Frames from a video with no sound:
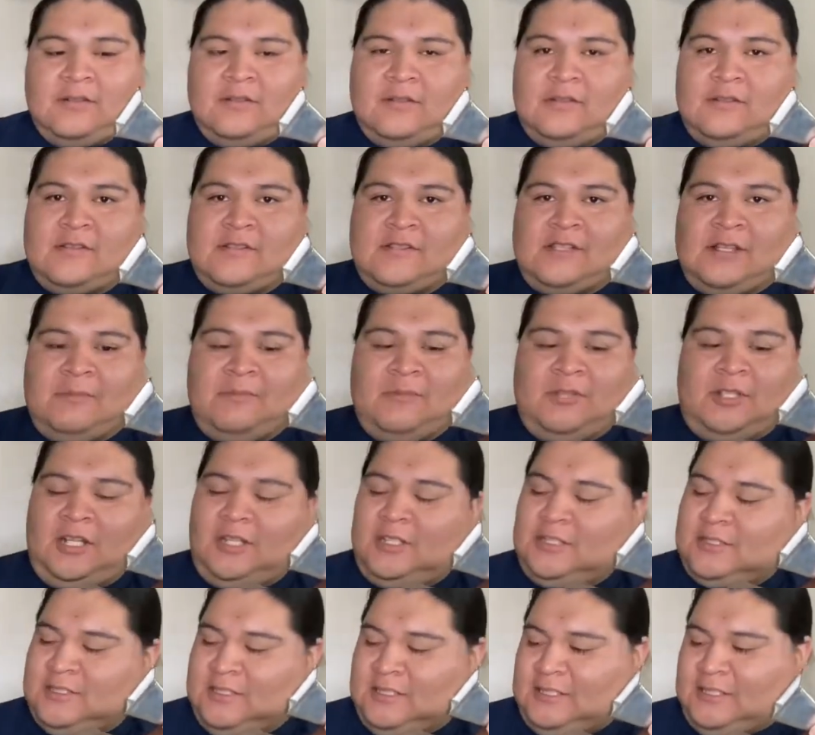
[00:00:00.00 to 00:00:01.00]

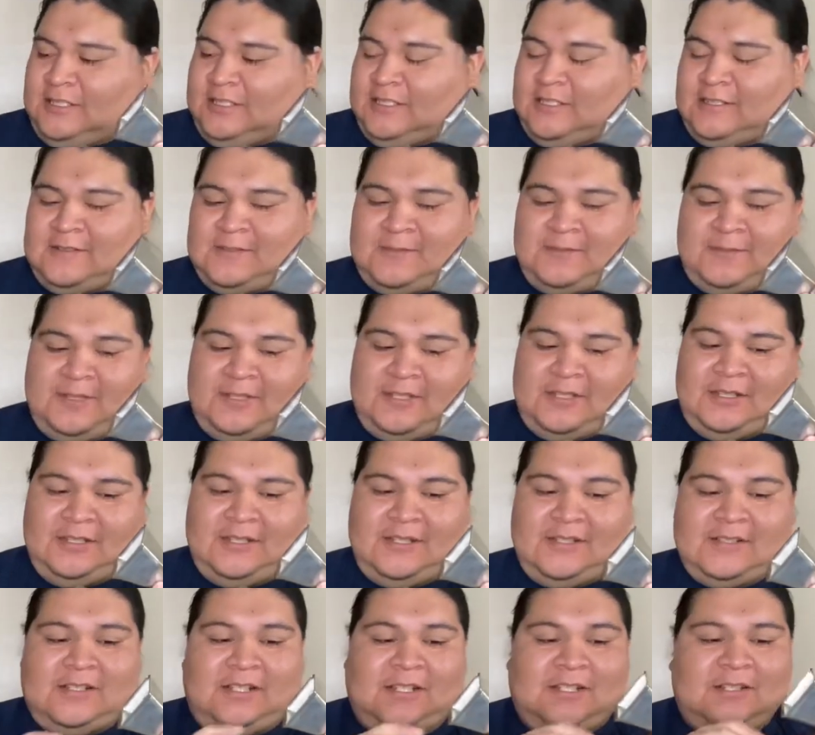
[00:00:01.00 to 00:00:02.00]
Ziploc ties, man.
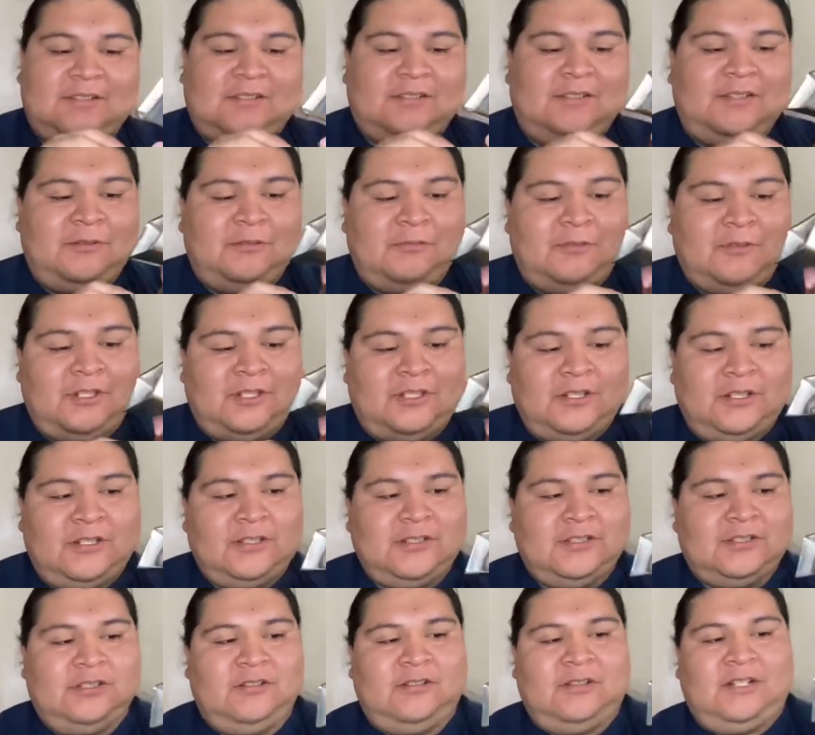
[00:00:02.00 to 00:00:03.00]
These actually work.
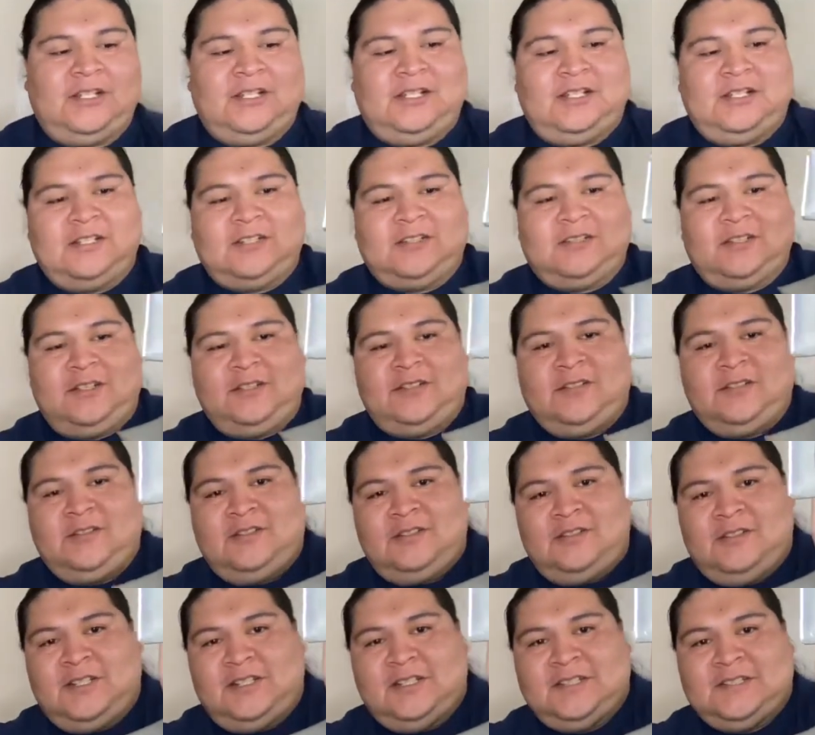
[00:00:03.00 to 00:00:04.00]
So I actually,
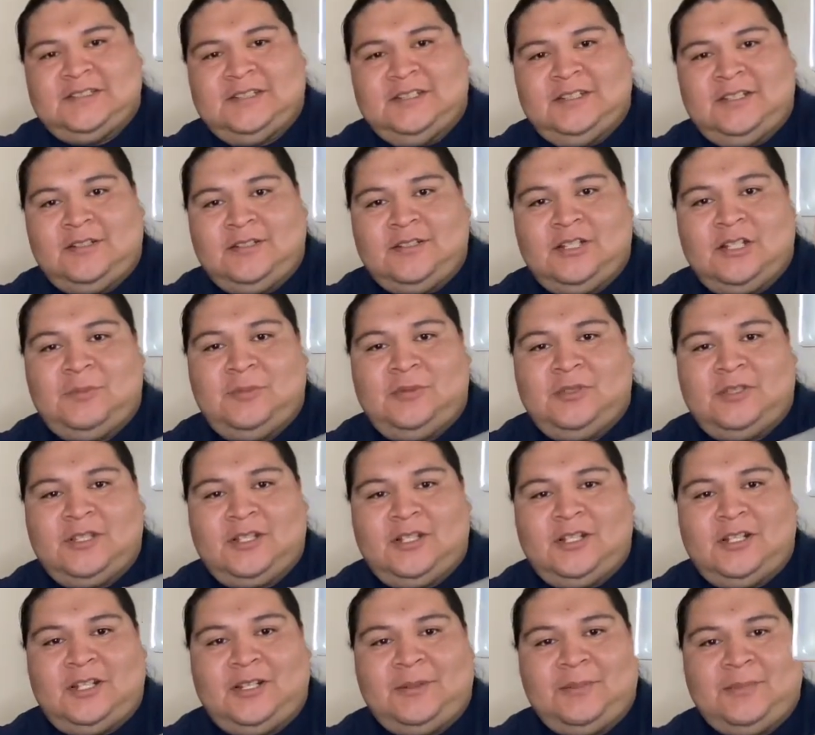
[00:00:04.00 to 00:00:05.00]
you can see, double
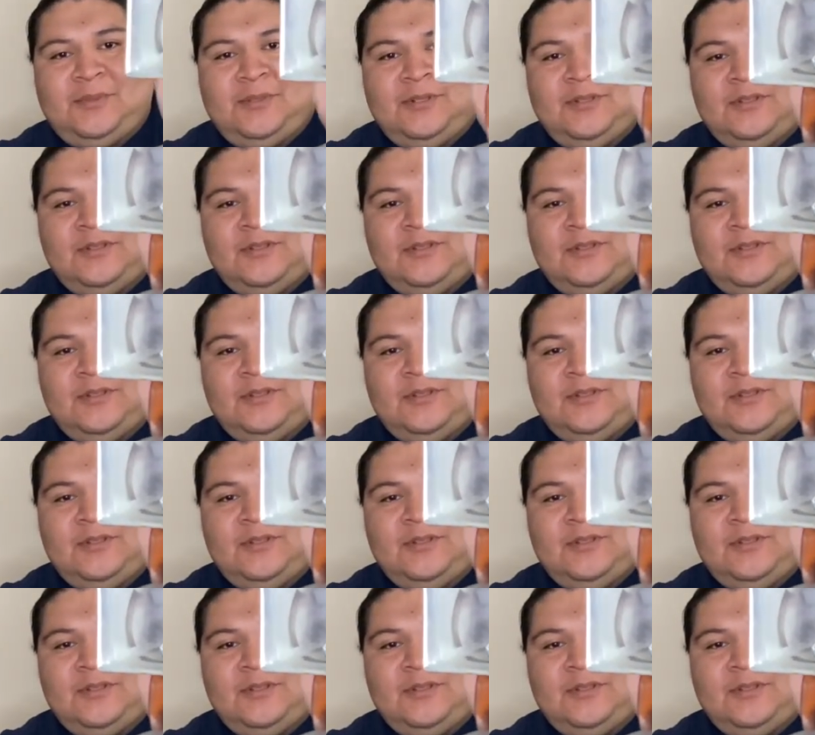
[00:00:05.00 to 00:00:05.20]
it up,